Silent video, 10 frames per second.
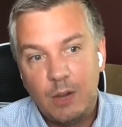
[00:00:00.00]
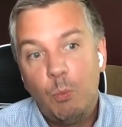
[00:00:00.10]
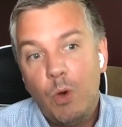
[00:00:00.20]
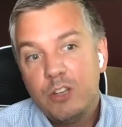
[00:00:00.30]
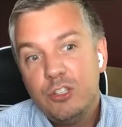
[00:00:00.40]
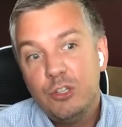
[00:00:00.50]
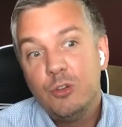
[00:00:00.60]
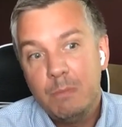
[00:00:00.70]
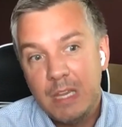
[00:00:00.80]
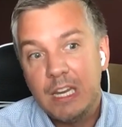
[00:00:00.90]
"What do
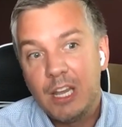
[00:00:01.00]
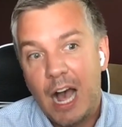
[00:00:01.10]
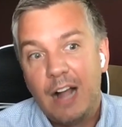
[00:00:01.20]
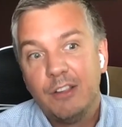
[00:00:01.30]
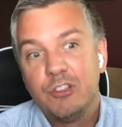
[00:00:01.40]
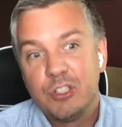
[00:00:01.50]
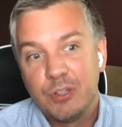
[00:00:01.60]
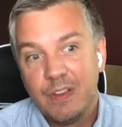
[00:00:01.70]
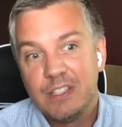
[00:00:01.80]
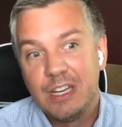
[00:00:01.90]
you mean colleges
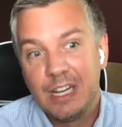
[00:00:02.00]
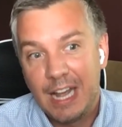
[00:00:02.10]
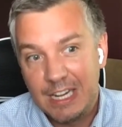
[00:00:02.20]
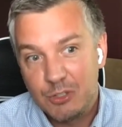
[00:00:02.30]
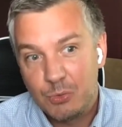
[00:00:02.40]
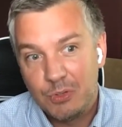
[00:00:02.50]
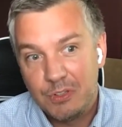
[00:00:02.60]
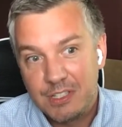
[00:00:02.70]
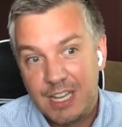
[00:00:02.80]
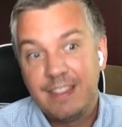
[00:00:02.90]
are visiting high
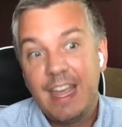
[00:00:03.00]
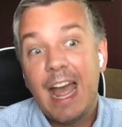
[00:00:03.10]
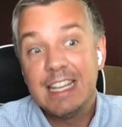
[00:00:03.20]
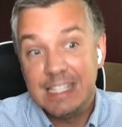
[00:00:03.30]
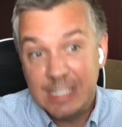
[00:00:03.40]
schools?" Like they had